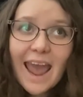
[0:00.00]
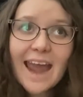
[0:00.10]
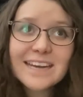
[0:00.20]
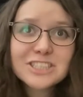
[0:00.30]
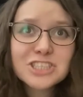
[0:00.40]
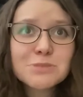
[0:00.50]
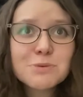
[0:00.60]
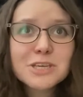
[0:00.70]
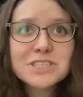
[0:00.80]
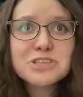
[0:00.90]
And it's just
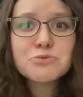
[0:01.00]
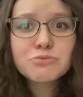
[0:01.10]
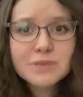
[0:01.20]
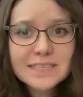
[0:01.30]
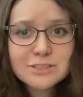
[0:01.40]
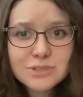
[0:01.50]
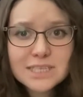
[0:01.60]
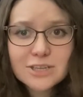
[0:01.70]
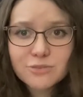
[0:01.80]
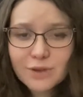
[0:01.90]
because you really do
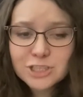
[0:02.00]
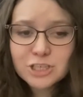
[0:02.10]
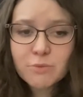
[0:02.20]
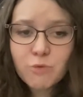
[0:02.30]
see their friendship